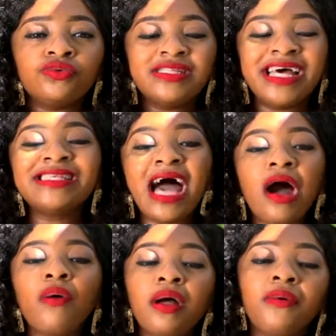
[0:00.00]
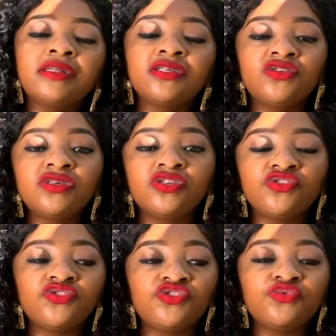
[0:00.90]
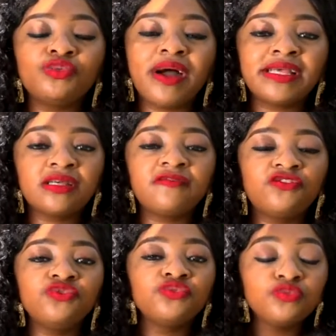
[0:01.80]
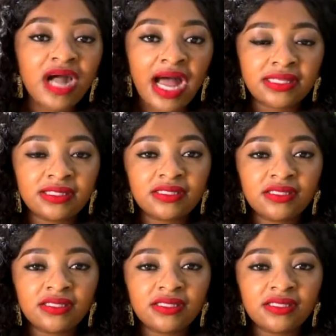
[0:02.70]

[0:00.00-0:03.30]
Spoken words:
That's how I wanted to introduce myself to you guys.